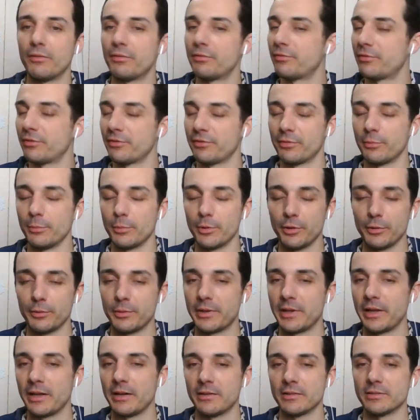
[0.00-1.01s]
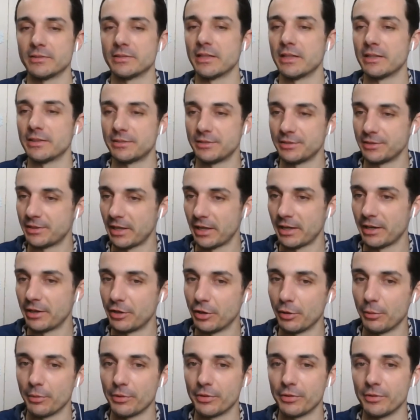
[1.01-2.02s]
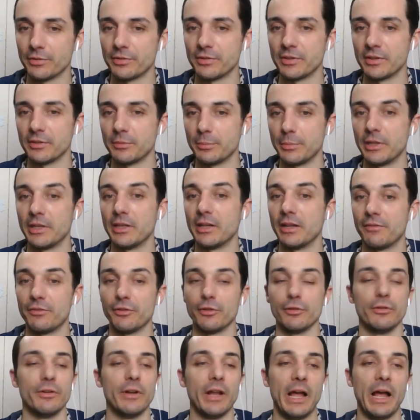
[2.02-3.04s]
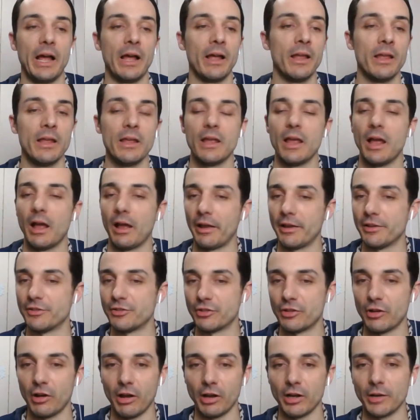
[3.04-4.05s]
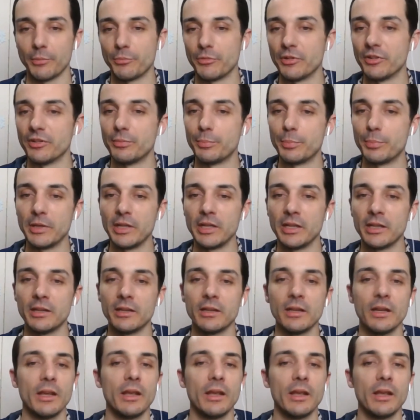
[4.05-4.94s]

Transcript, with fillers: If you're familiar with the Analytics Dynasty, you kind of know what those things mean. If you're not, I'll get you caught up to speed.